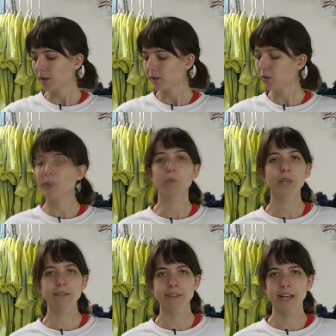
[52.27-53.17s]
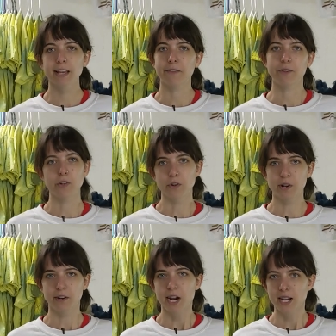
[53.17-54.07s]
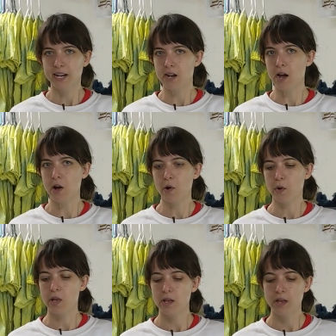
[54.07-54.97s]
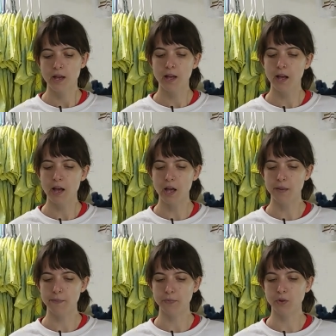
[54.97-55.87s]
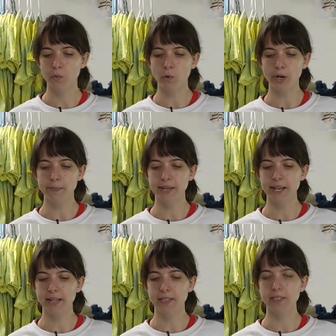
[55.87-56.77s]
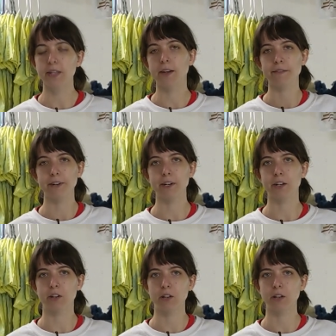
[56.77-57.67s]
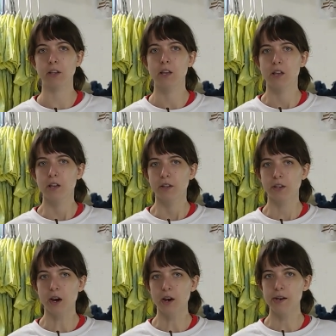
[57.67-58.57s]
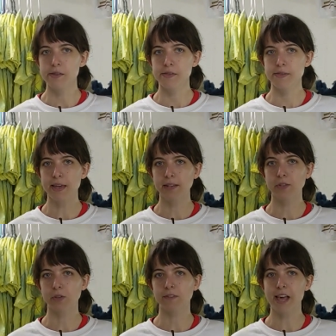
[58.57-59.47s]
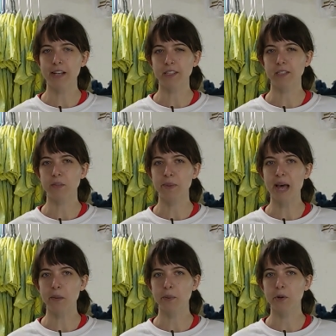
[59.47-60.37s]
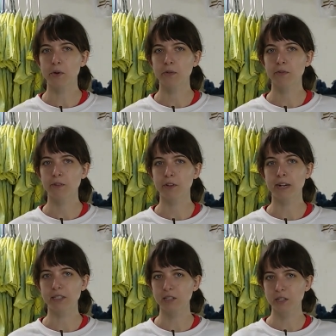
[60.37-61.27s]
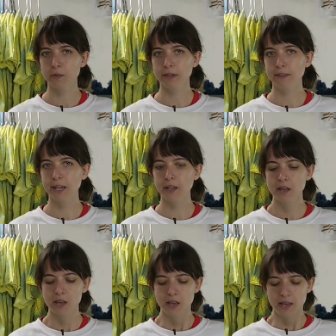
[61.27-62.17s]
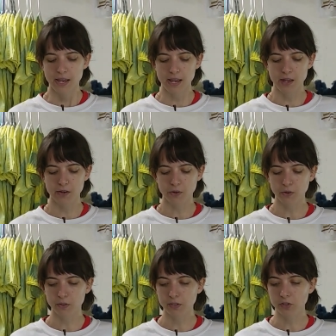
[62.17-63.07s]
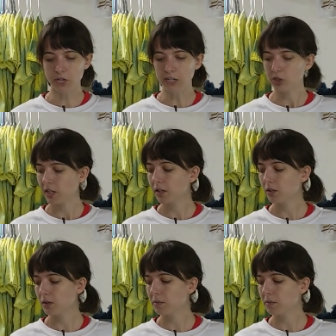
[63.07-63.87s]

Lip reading: So in weaving, if you don't already know, the warp is the vertical yarn that sort of acts as the backbone for the rest of the weaving and holds the structure. So